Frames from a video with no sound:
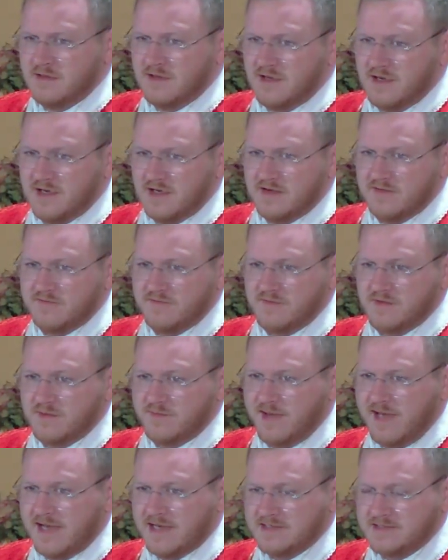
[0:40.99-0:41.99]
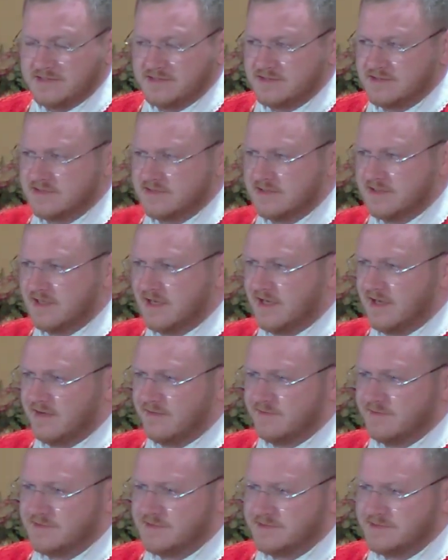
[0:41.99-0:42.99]
for the Mass, I
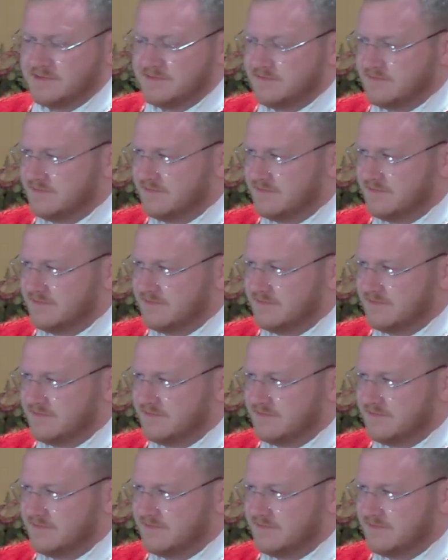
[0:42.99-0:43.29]
was